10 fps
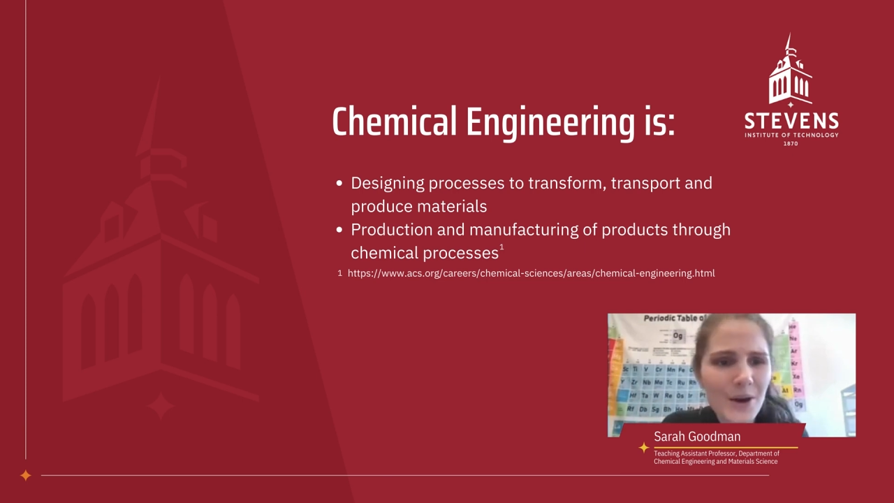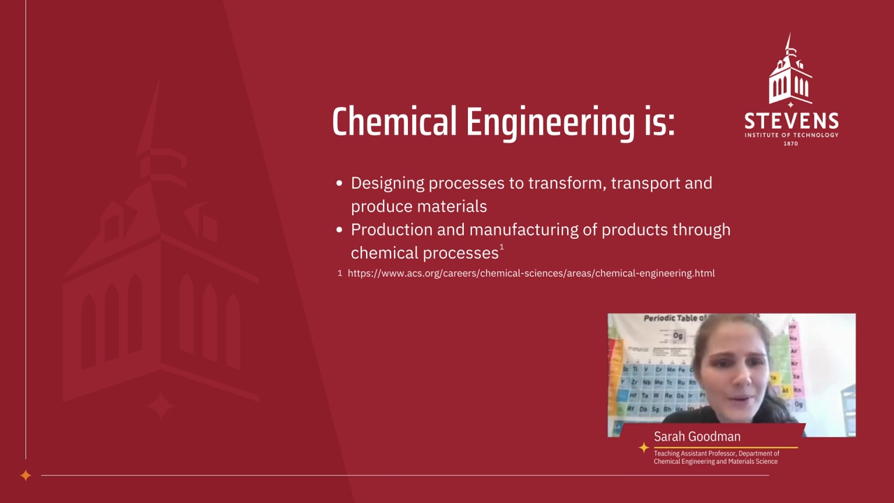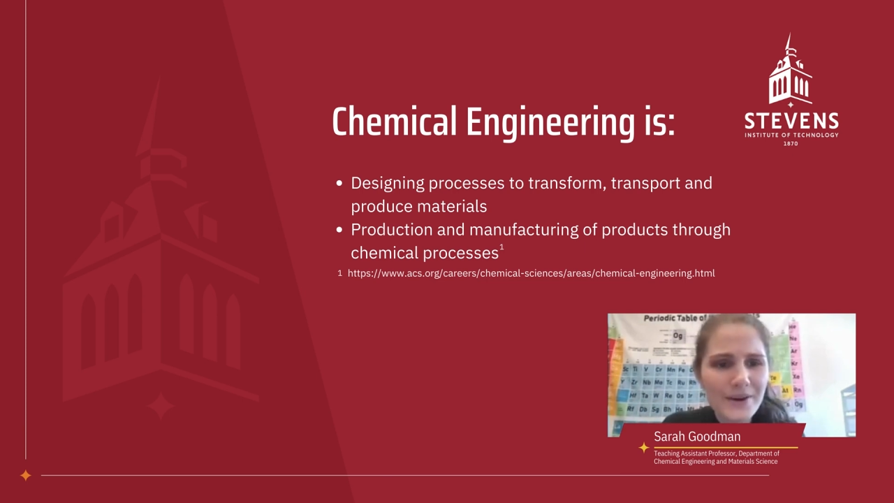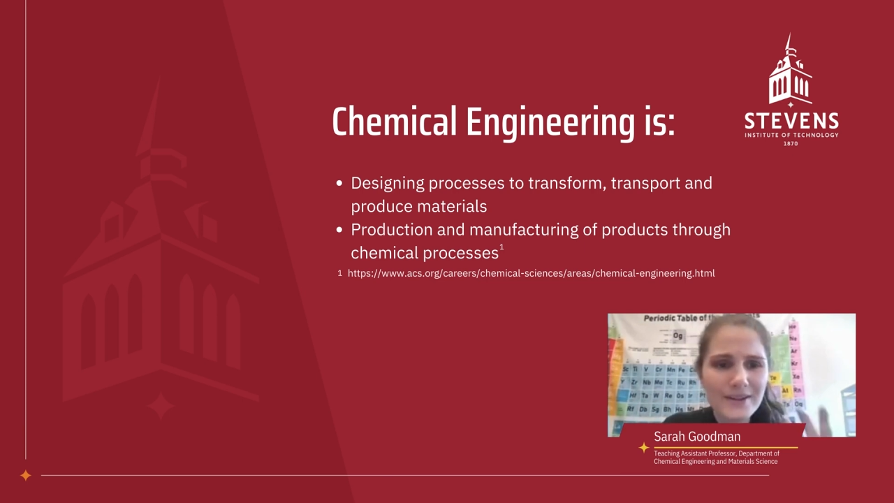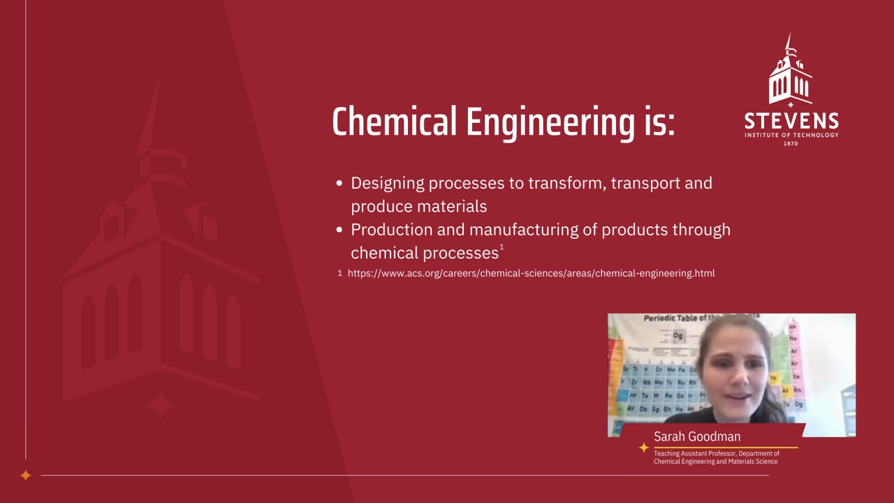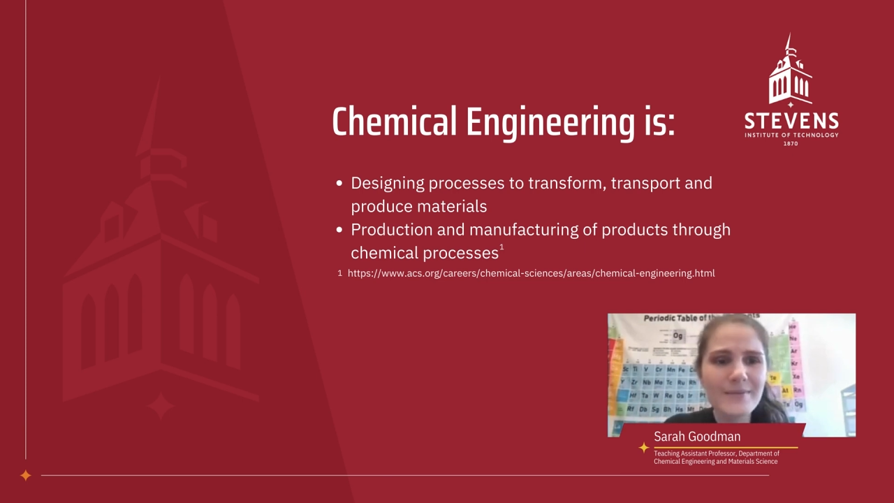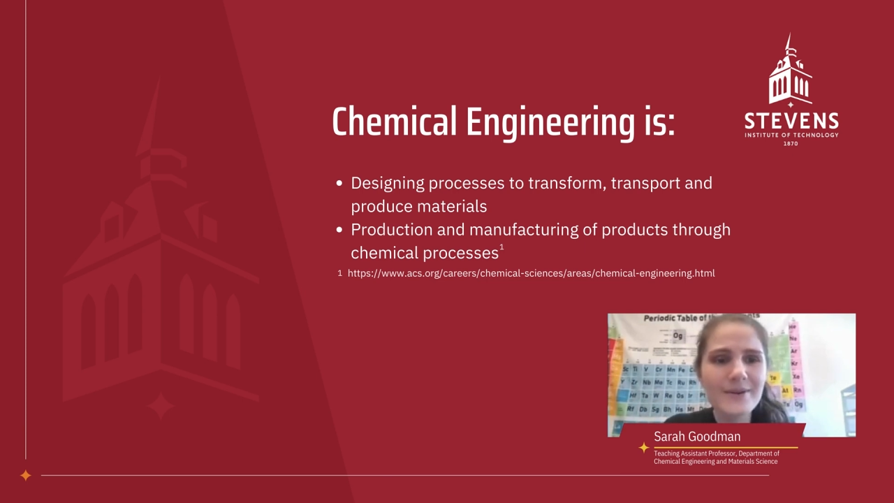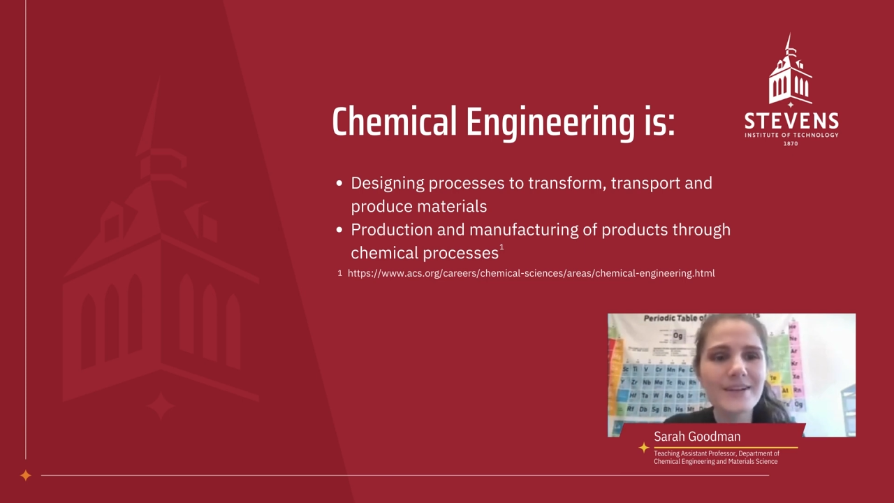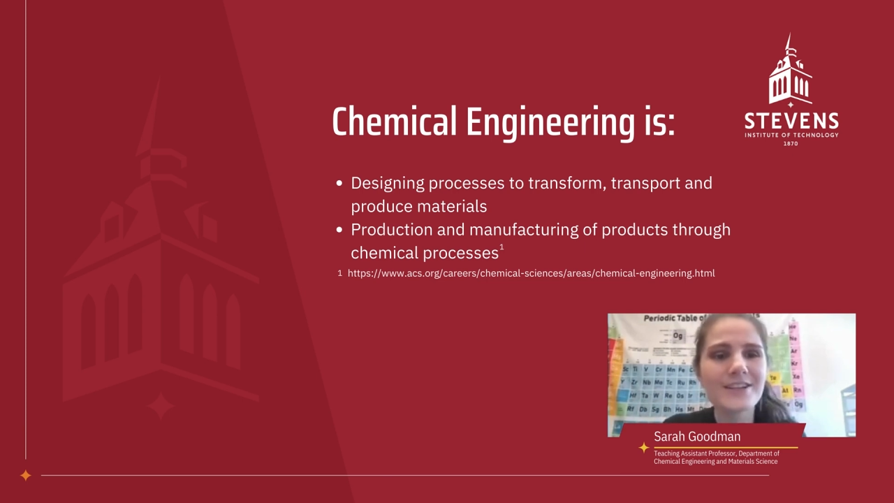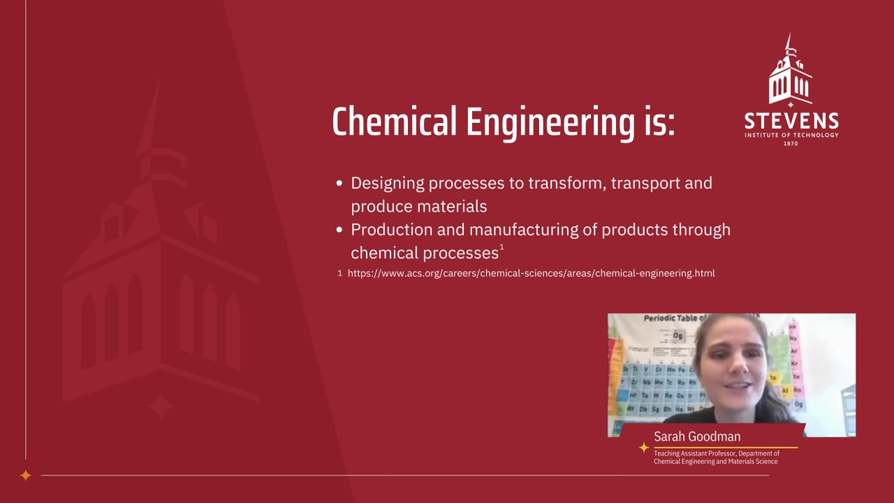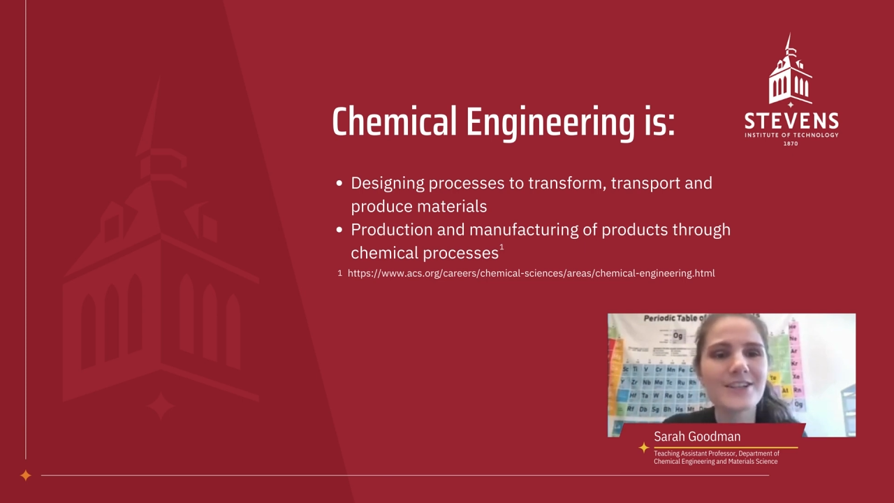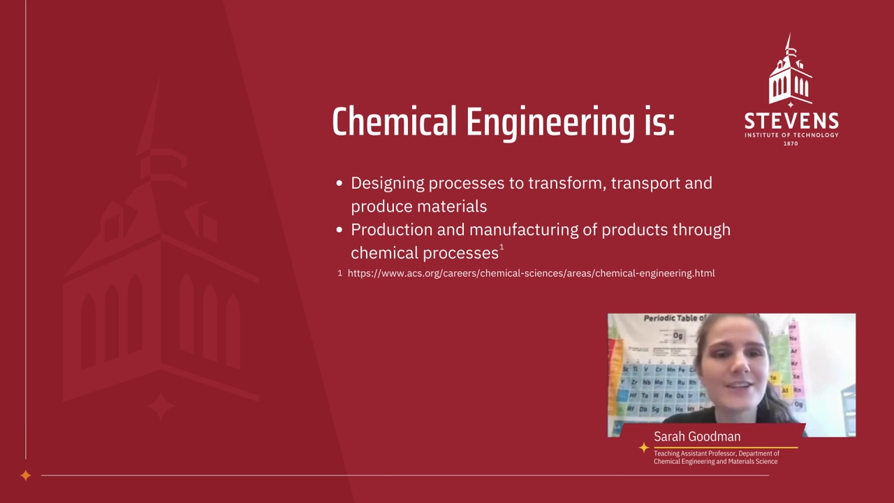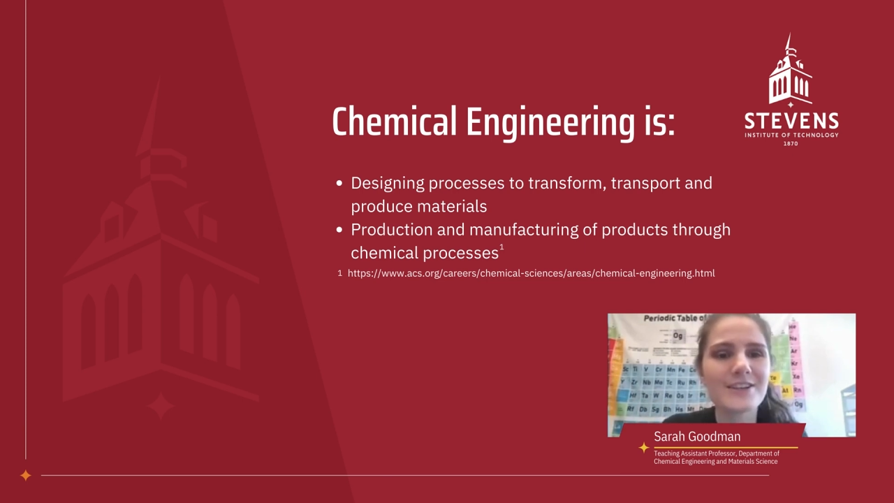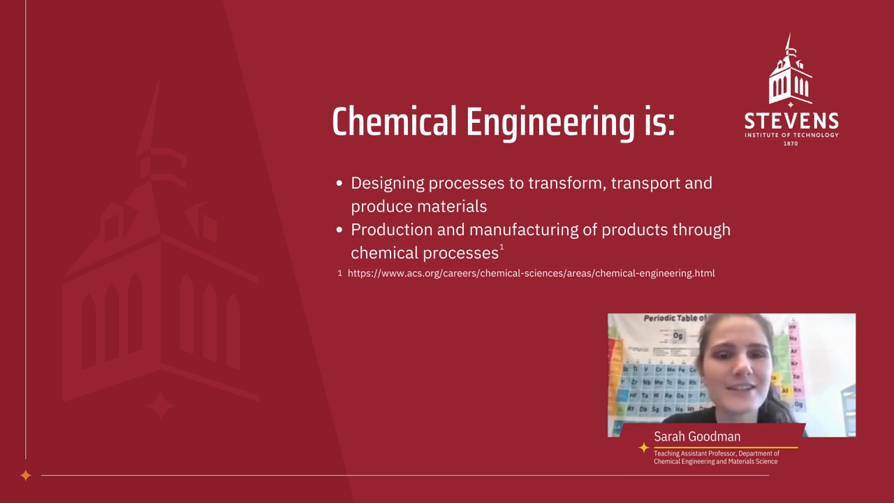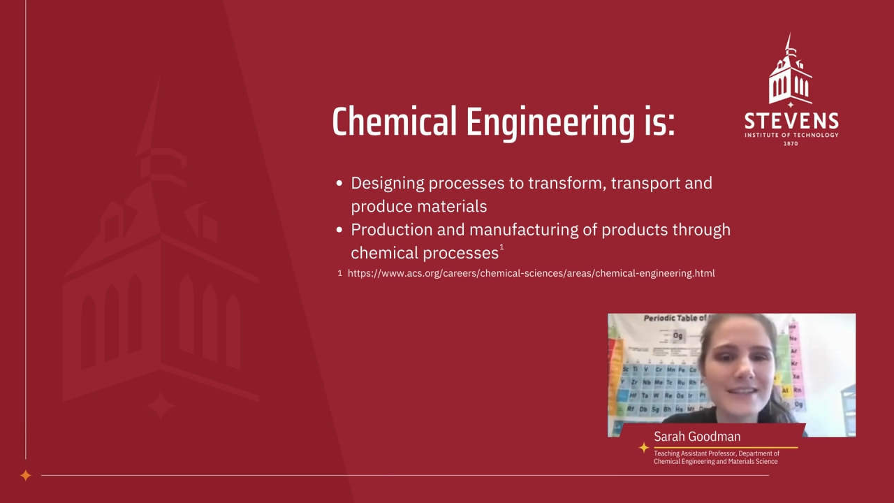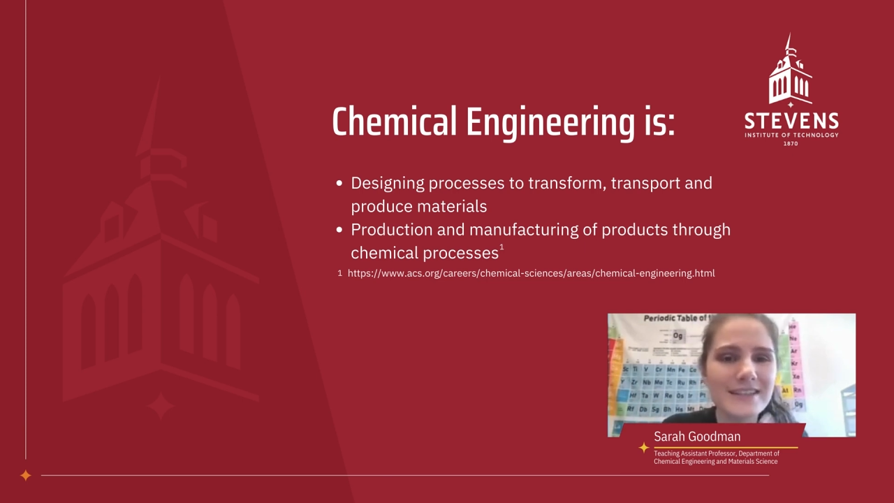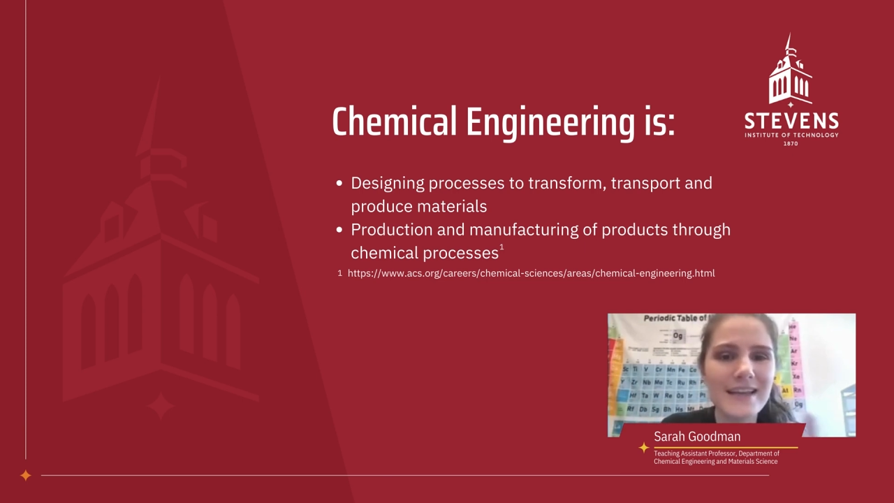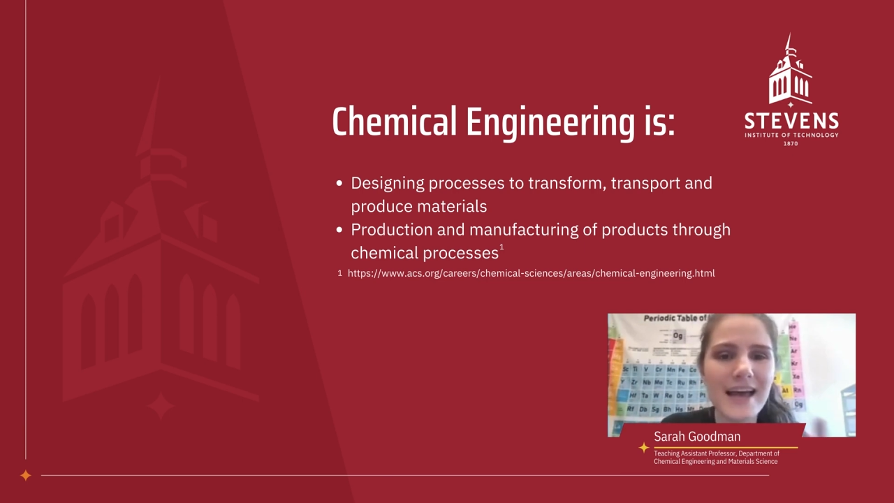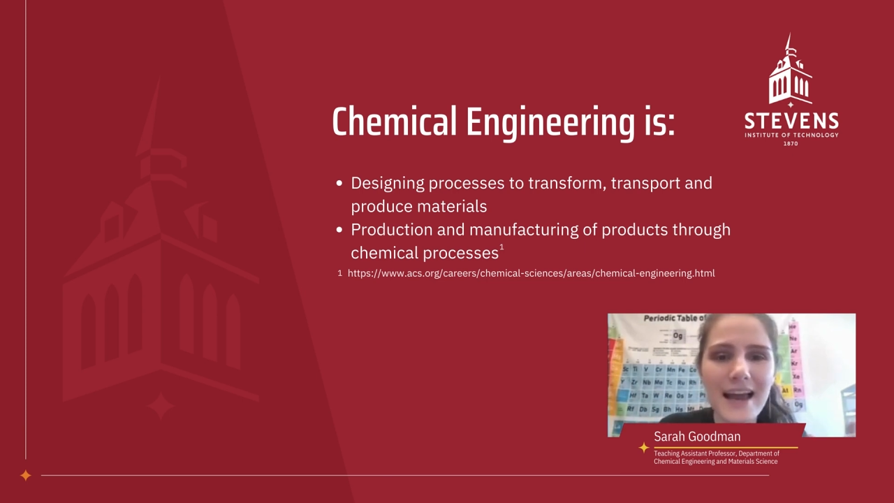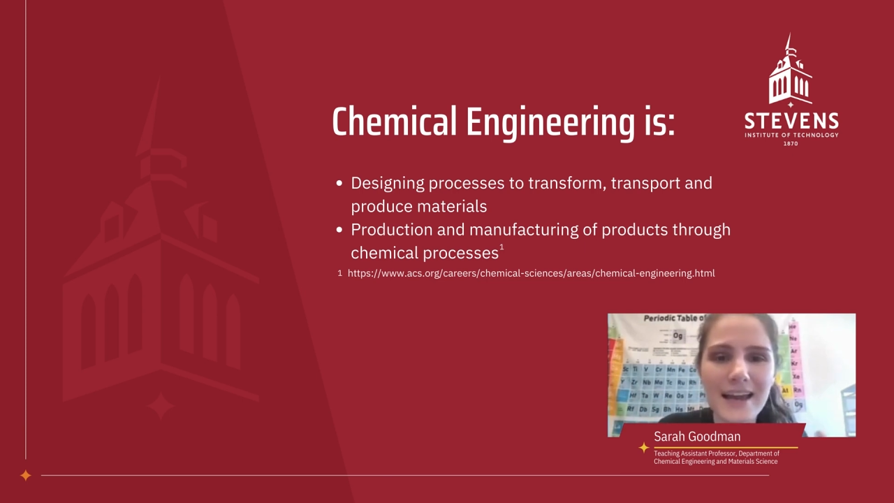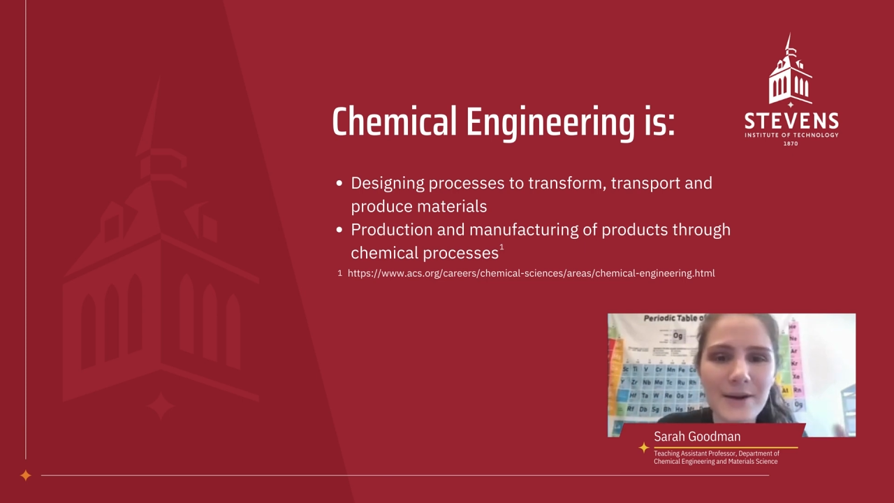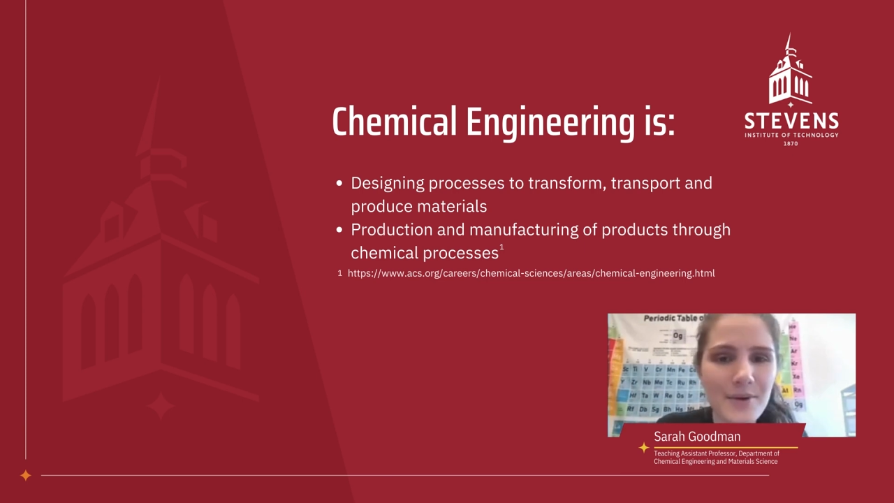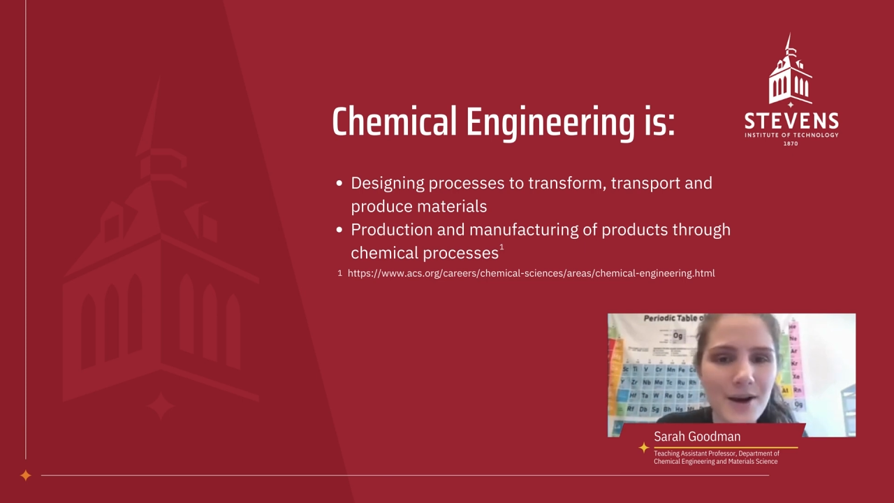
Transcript: Well, chemical engineers design